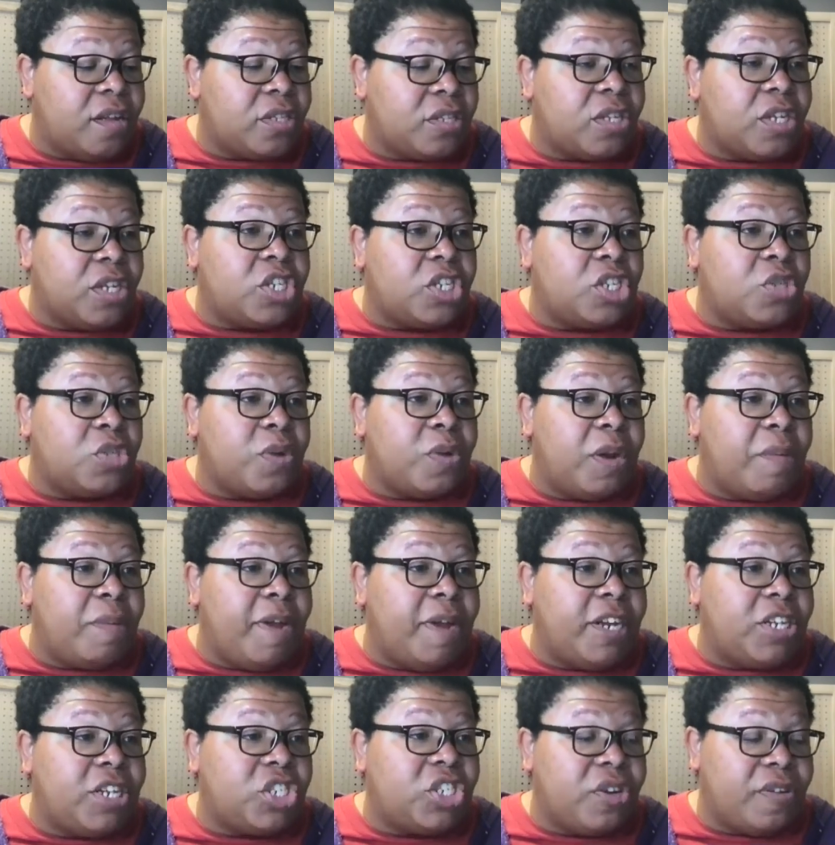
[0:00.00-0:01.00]
So I just want to
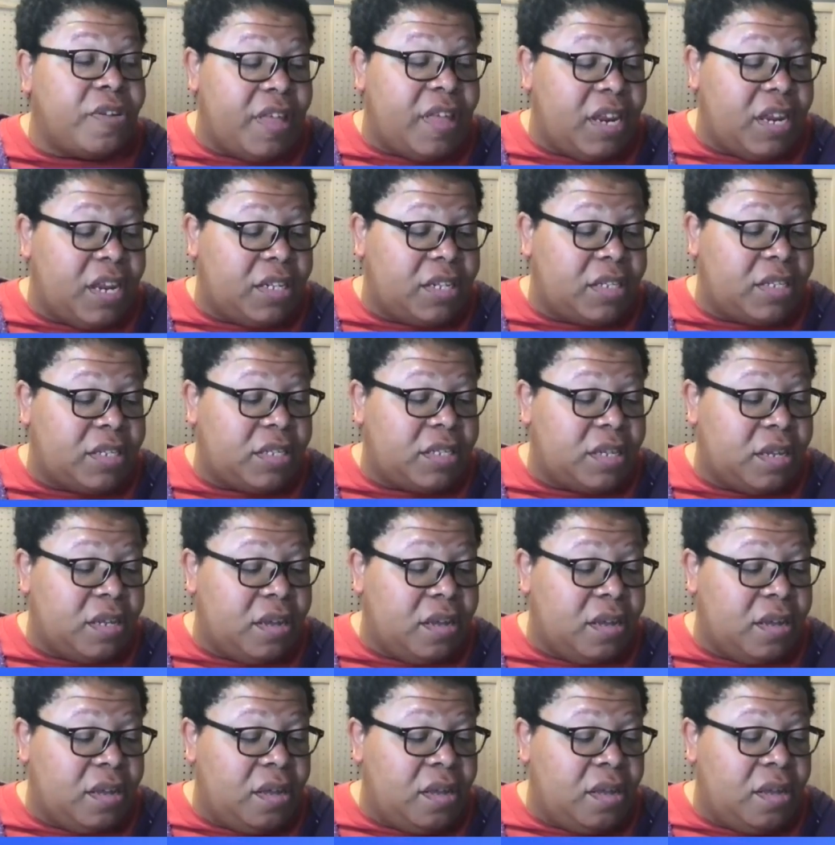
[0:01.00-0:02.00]
make sure that it's
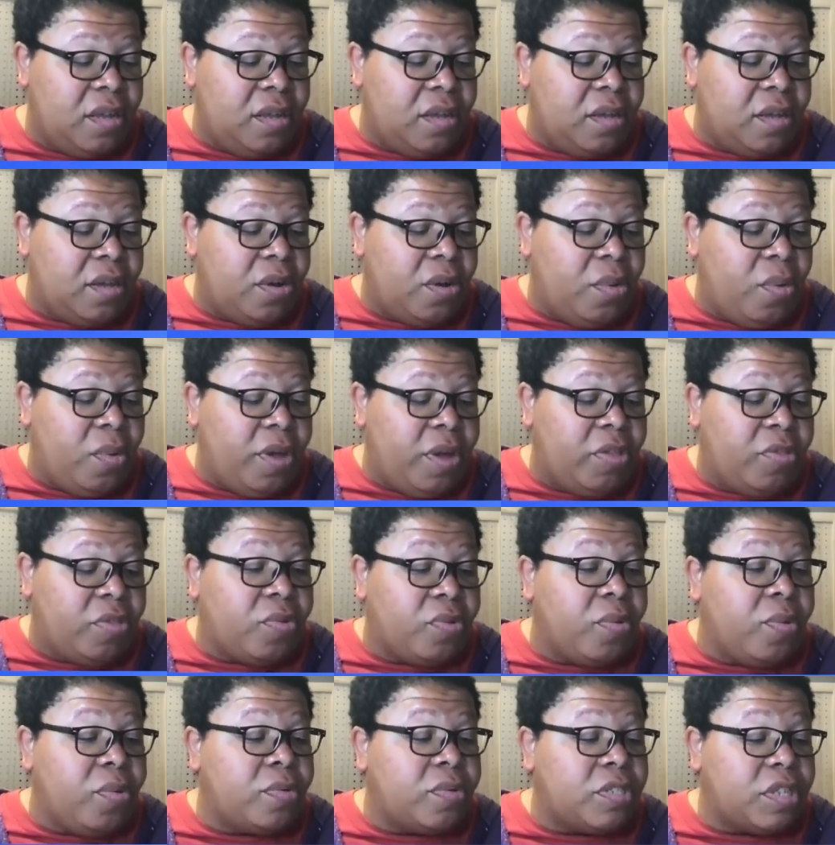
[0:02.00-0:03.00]
going
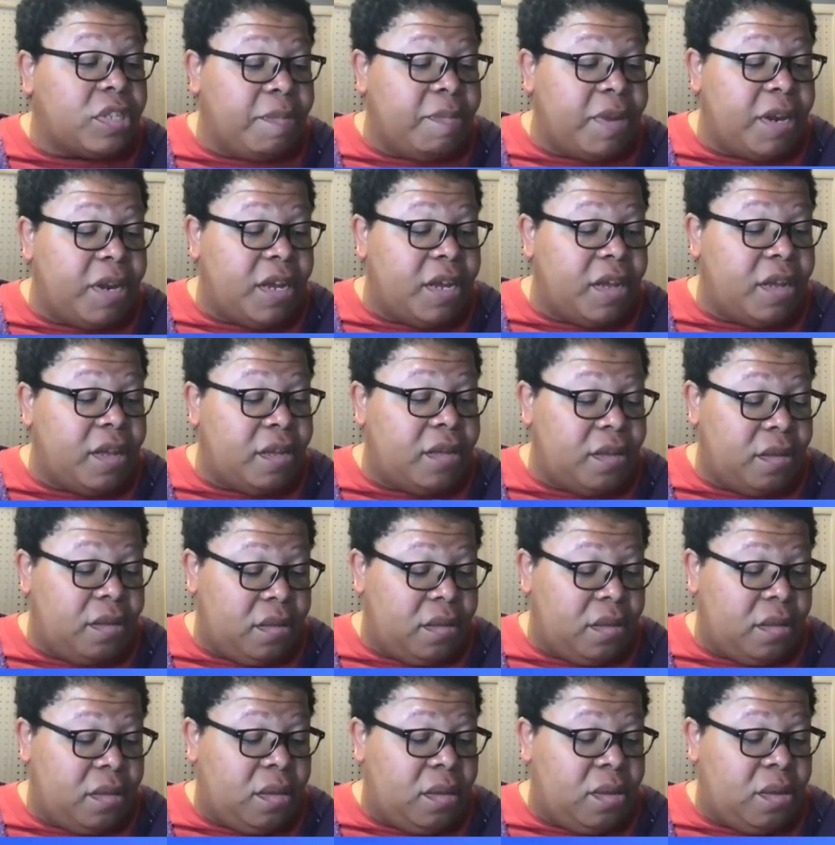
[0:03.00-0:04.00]
through. So I'm going to
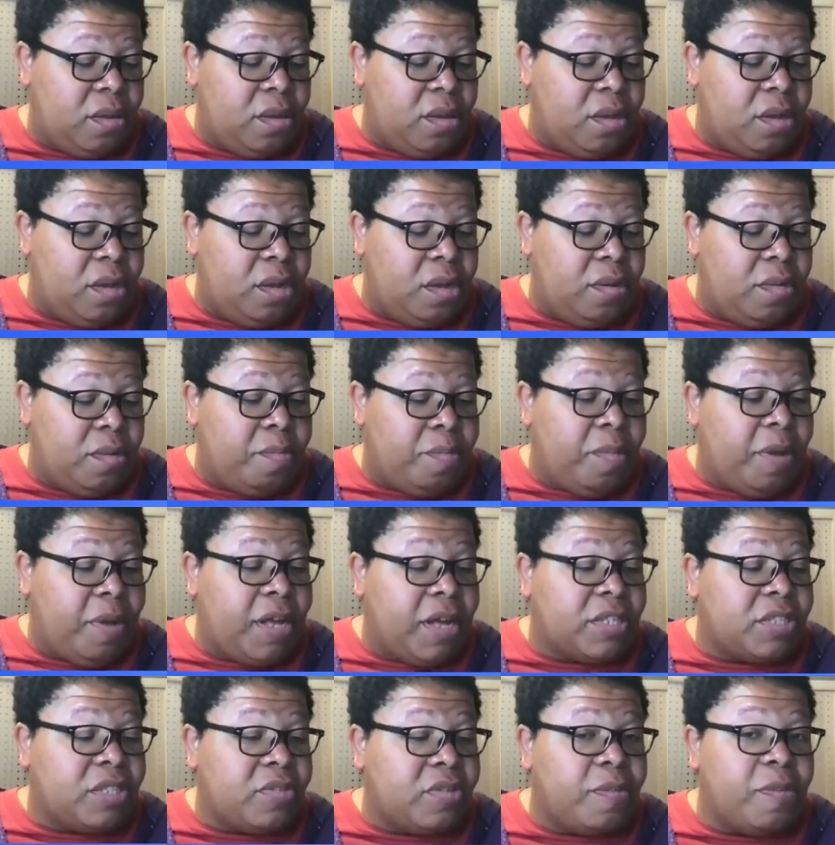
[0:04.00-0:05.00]

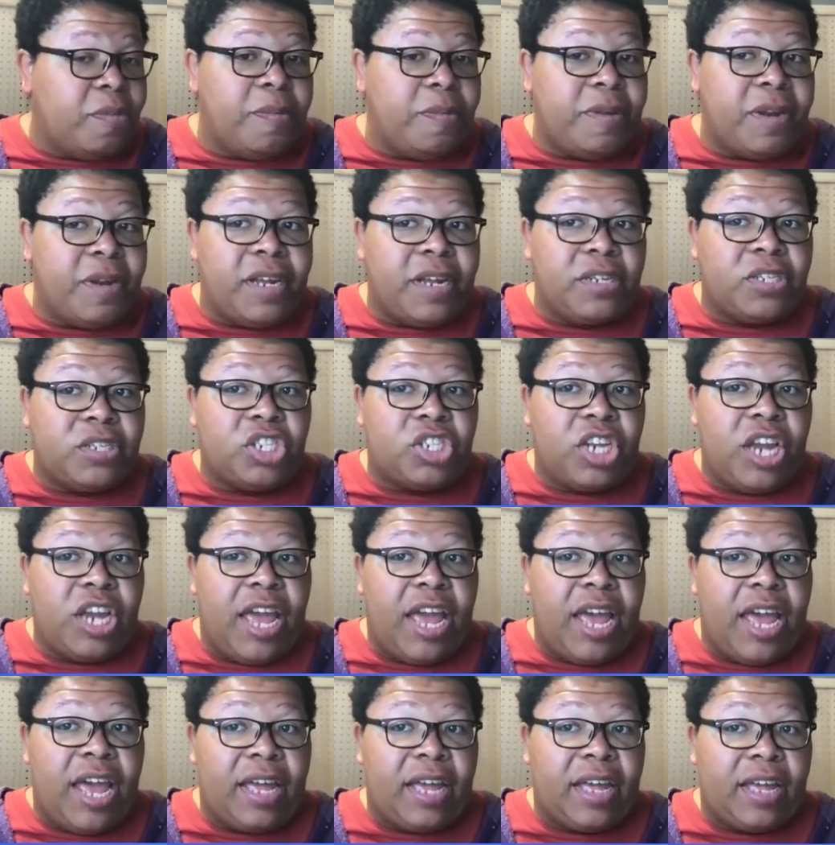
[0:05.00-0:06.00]
pause for a moment and
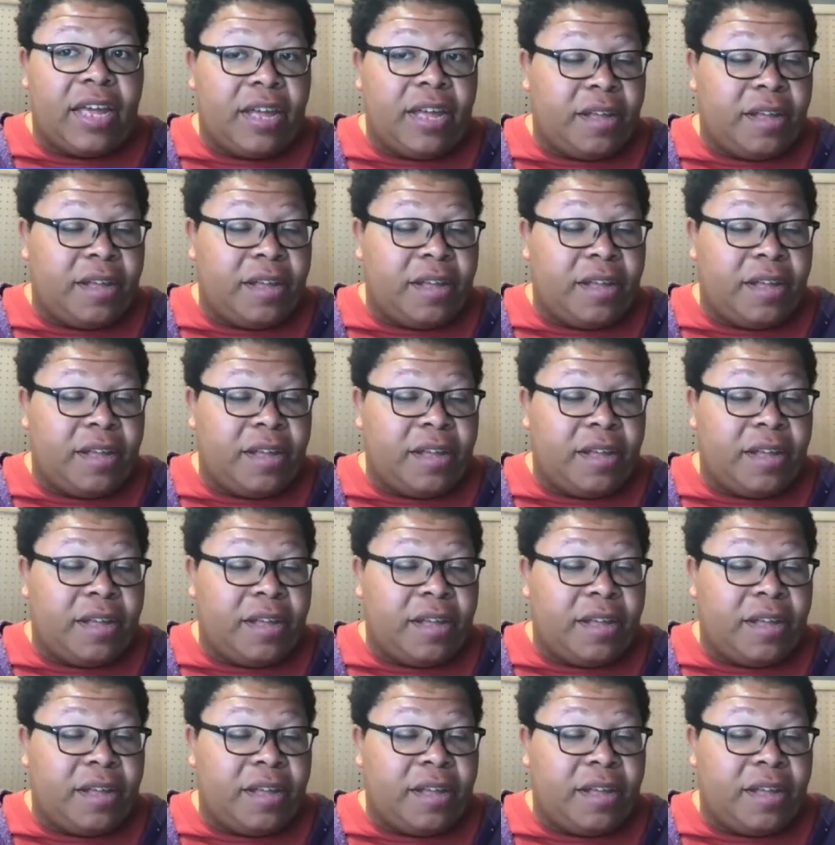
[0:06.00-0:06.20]
check